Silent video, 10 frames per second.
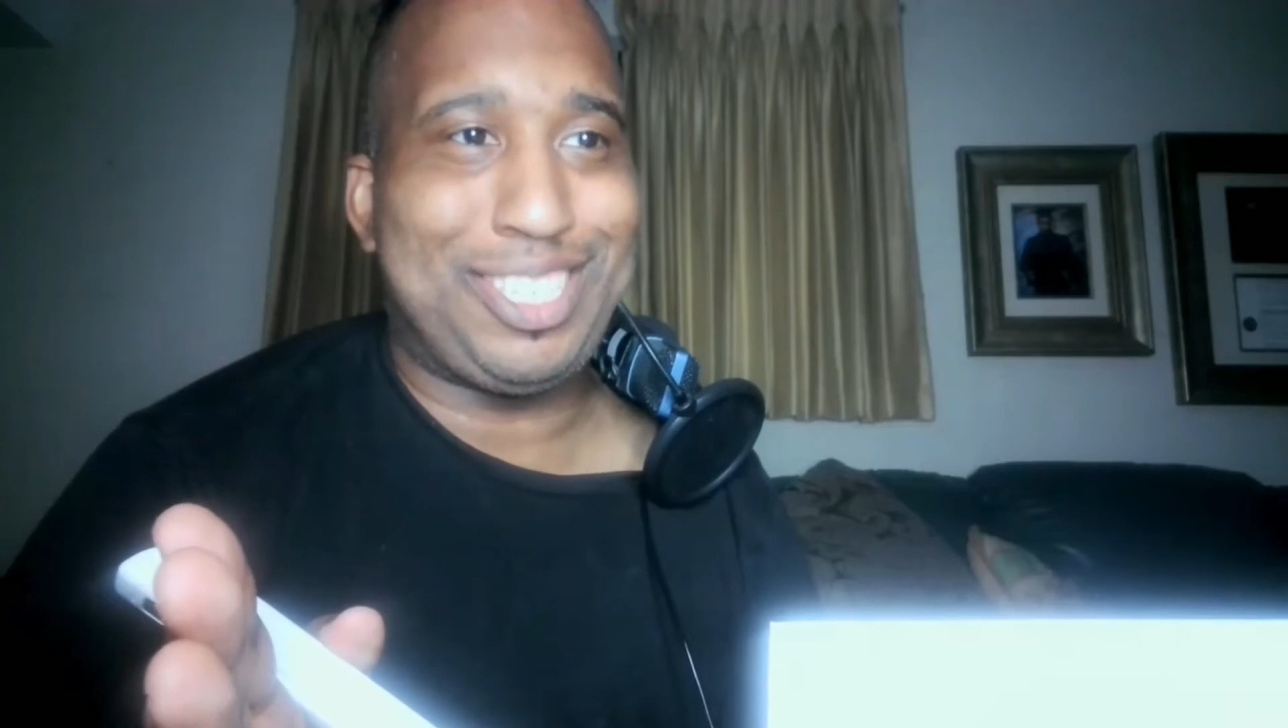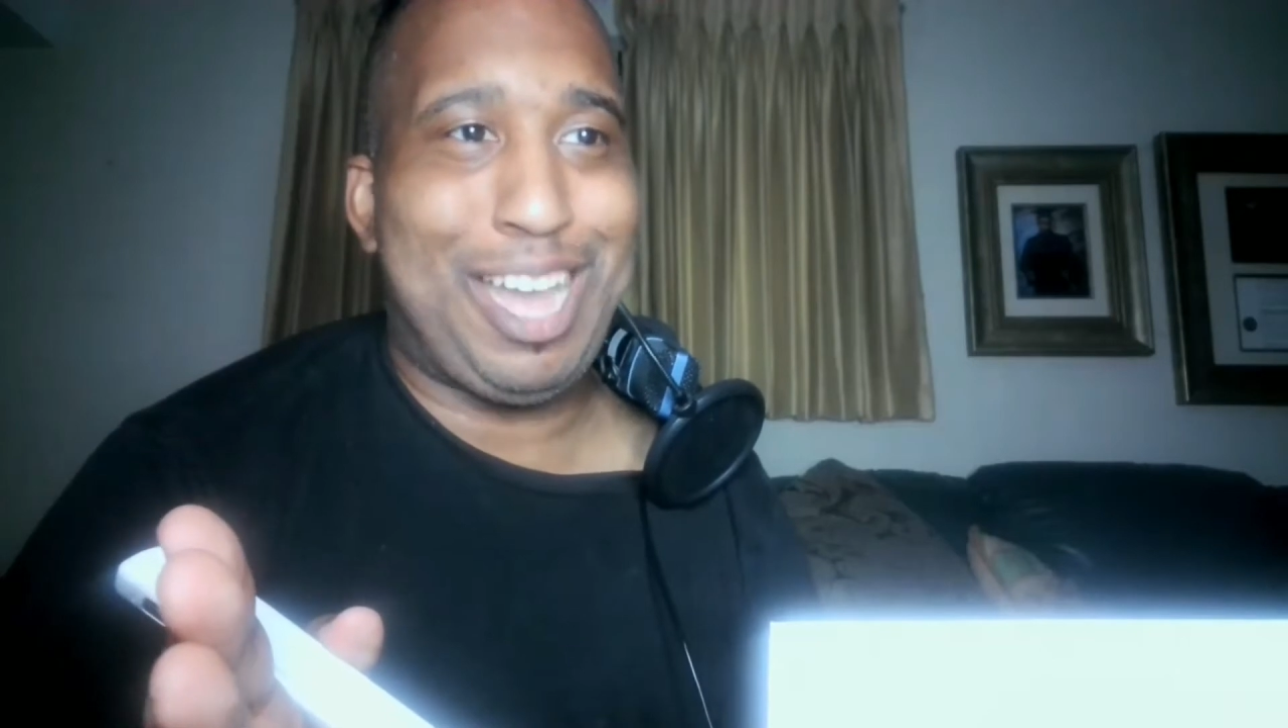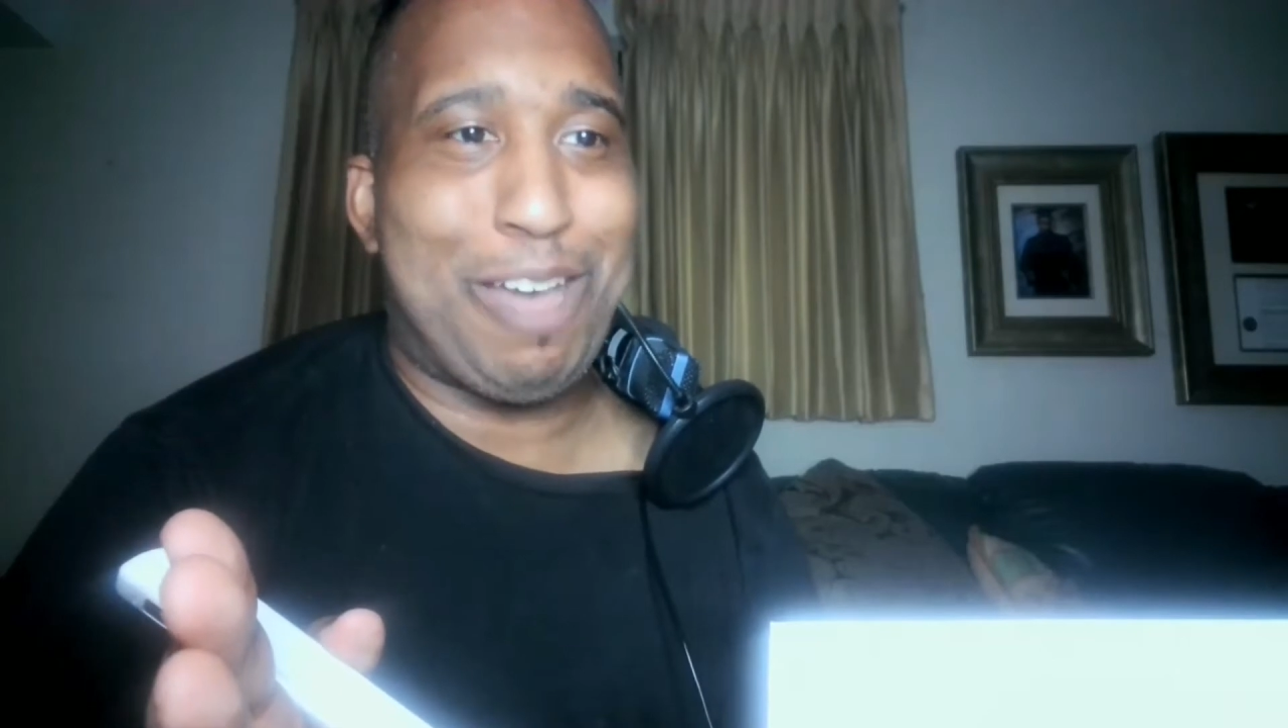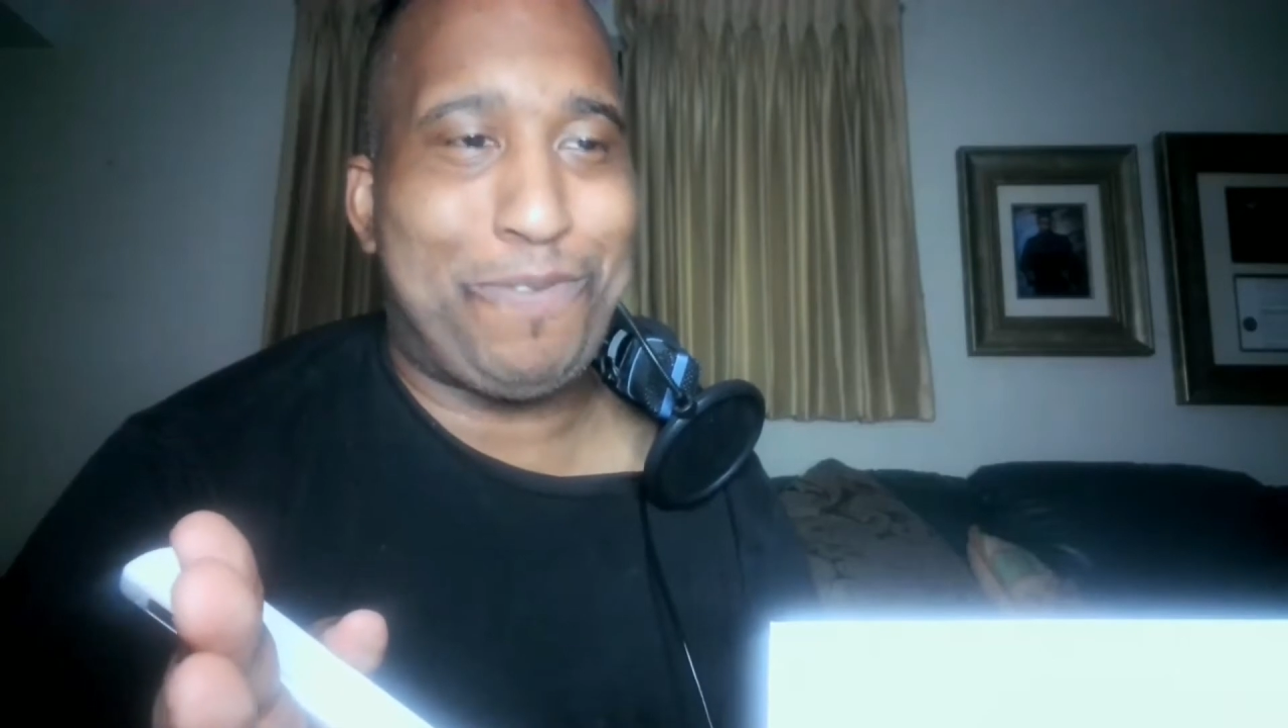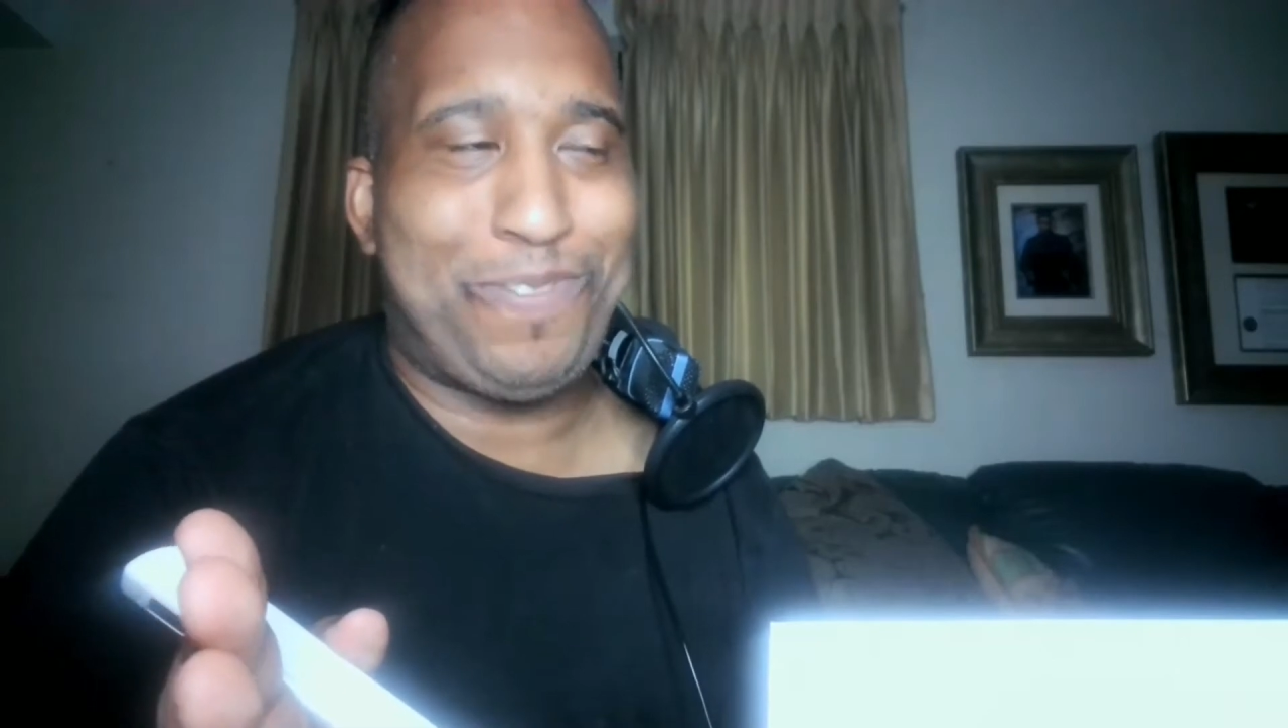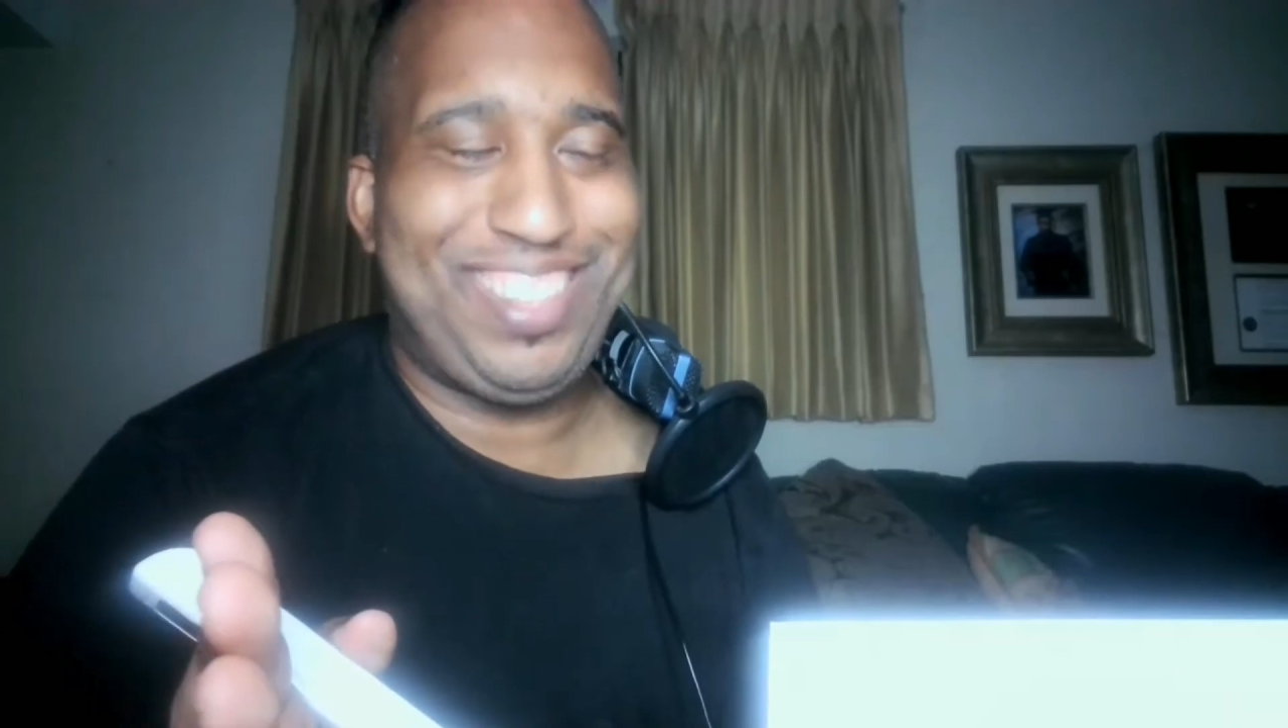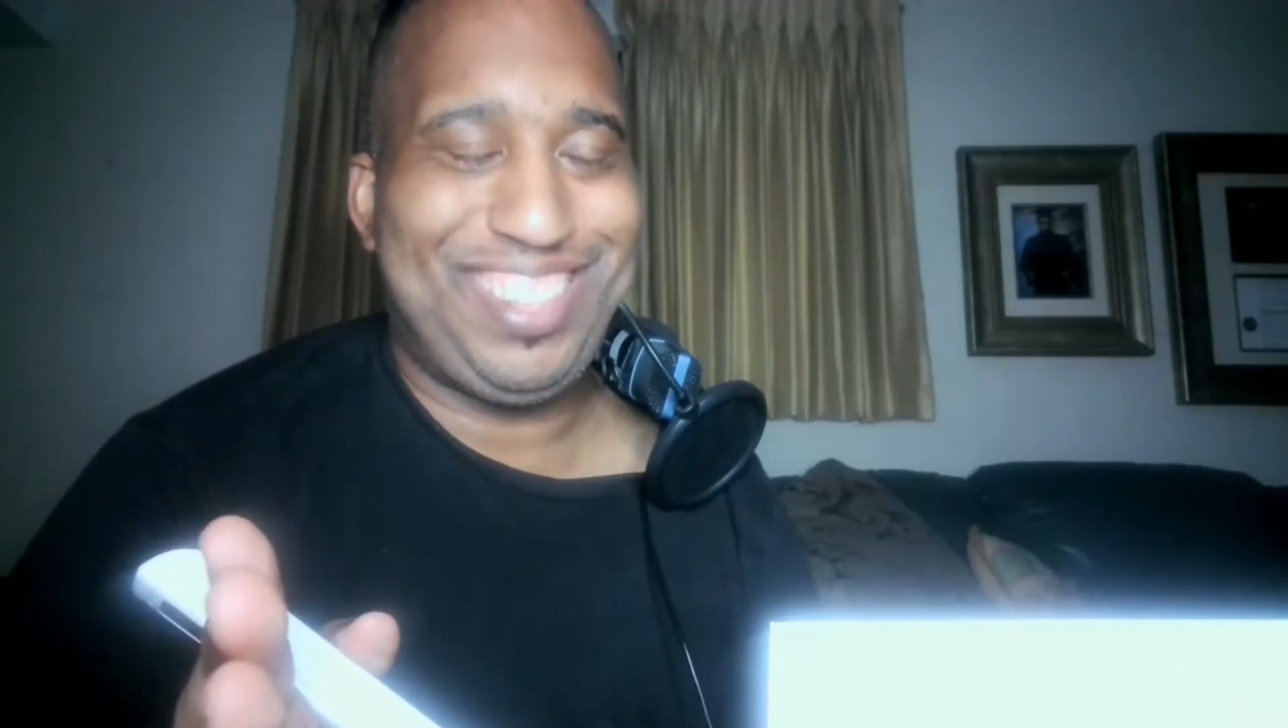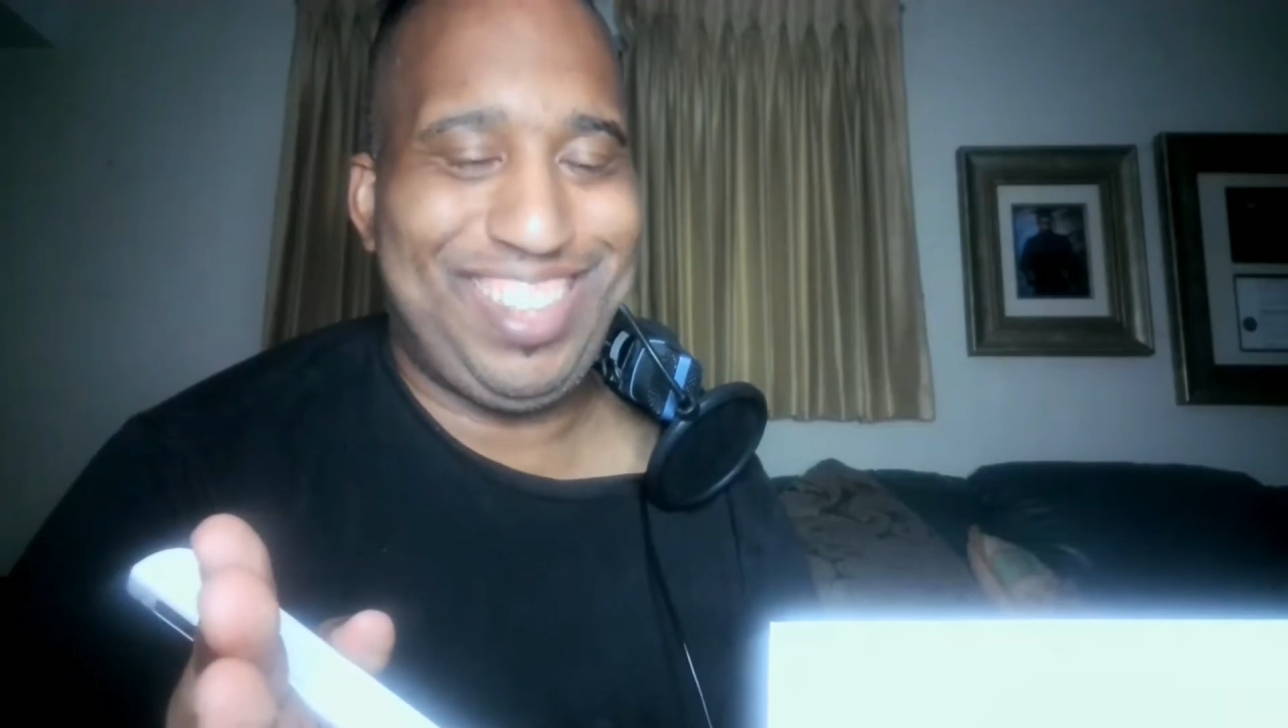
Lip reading: stuff.